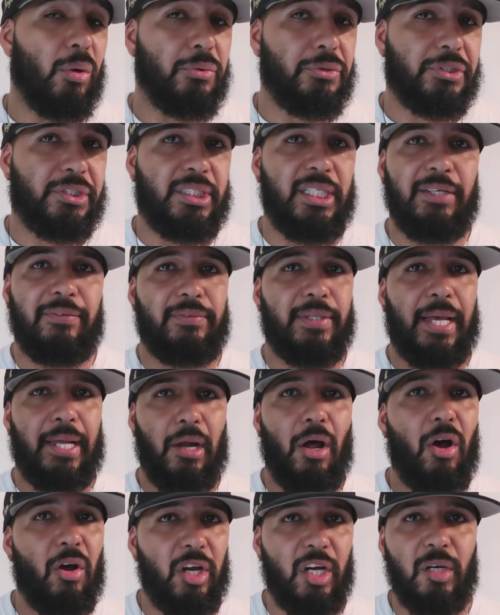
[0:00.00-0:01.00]
in most,
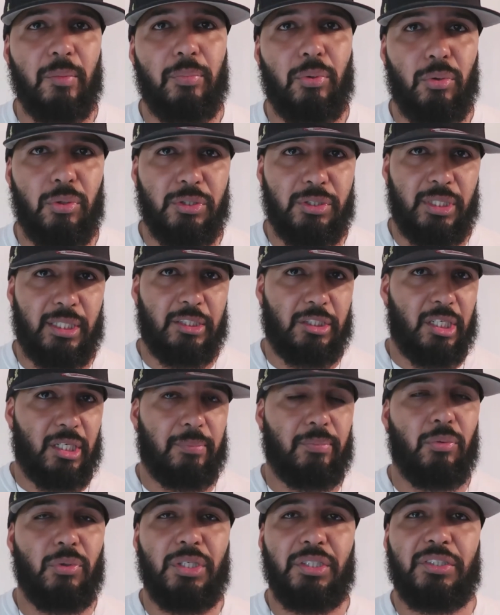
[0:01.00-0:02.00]
if not all
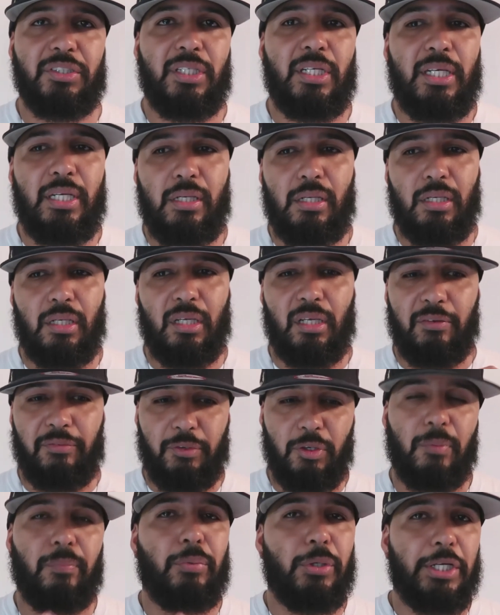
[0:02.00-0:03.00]
airports and checkpoints,
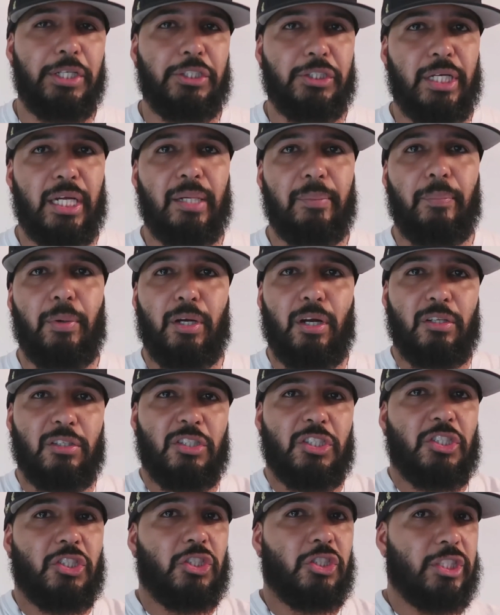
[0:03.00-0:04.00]
if you're
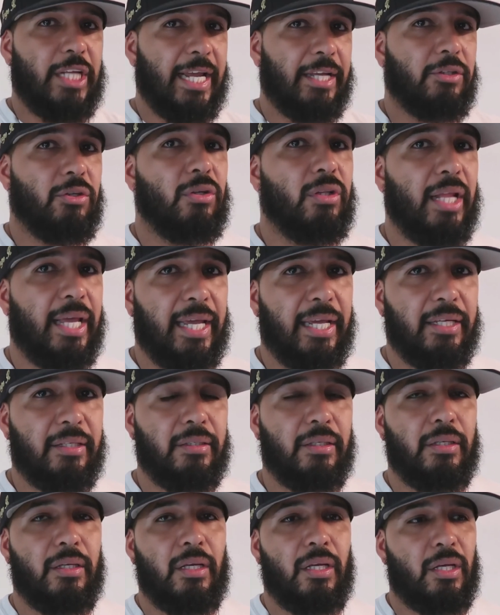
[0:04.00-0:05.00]
pre-checked but on the
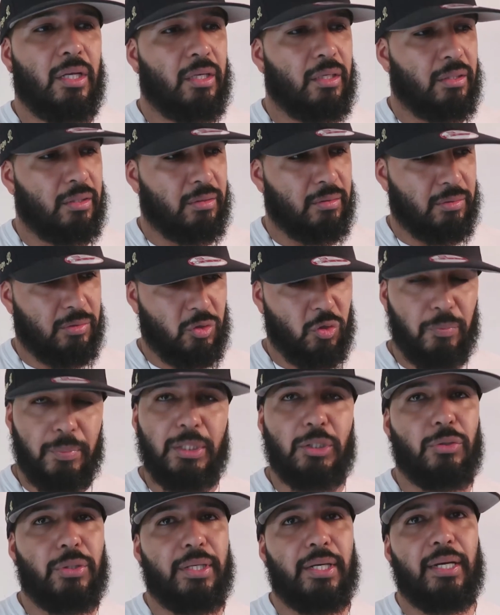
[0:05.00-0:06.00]
standard lane,
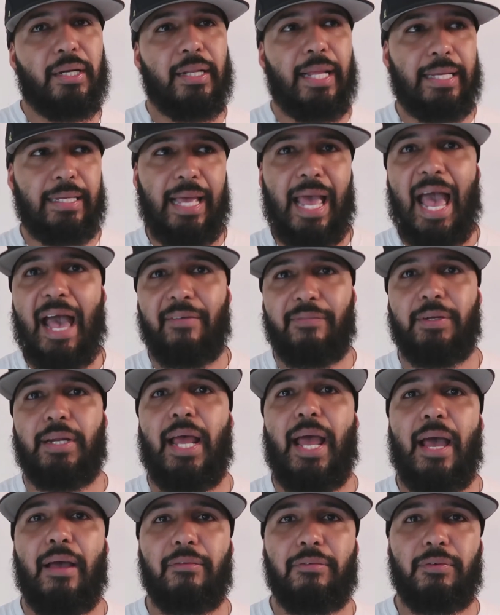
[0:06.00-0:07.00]
you'll be treated like
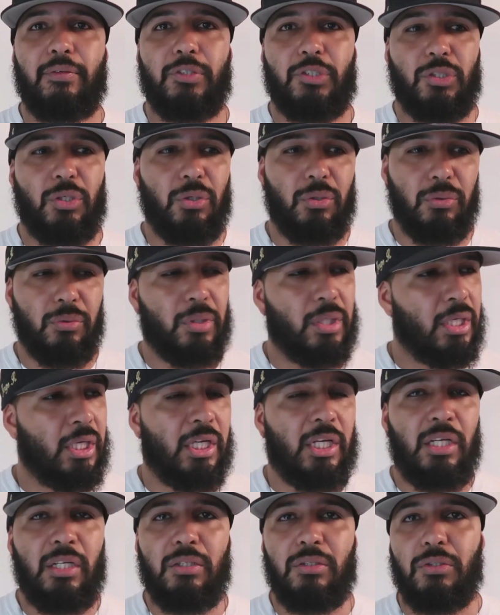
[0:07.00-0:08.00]
half and half.
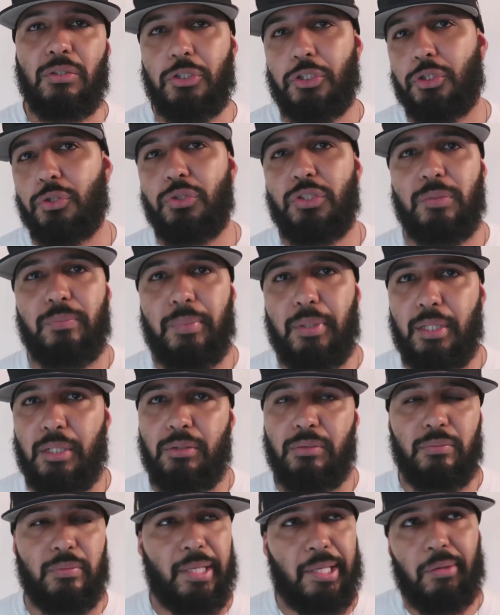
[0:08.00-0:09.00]
So the
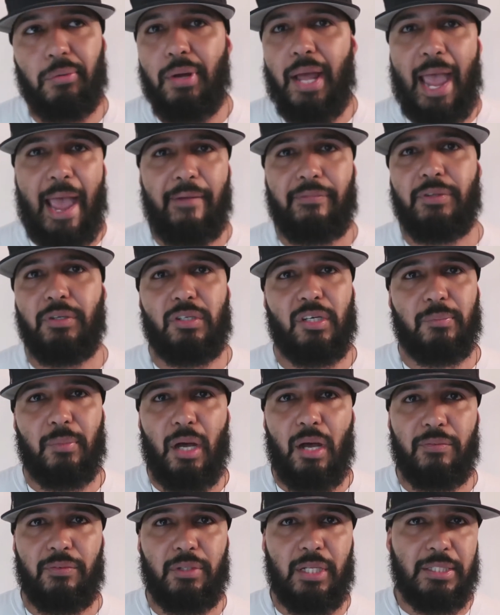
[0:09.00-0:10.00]
shoes and belt, they don't
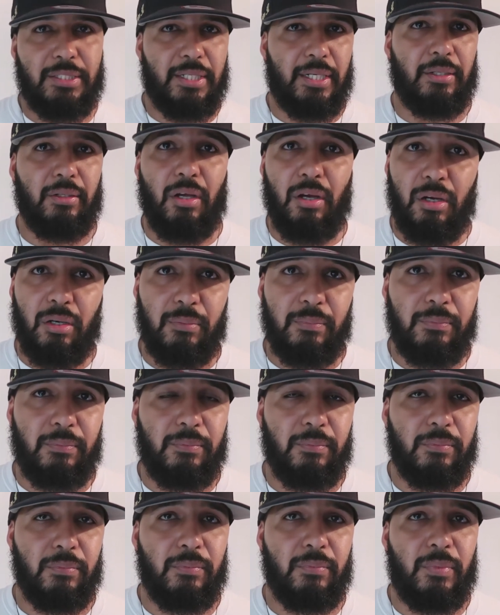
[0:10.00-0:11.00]
have to come off unless they
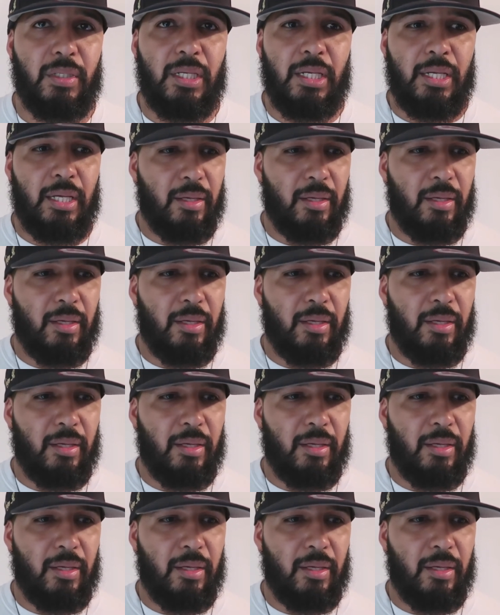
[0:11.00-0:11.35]
alarm,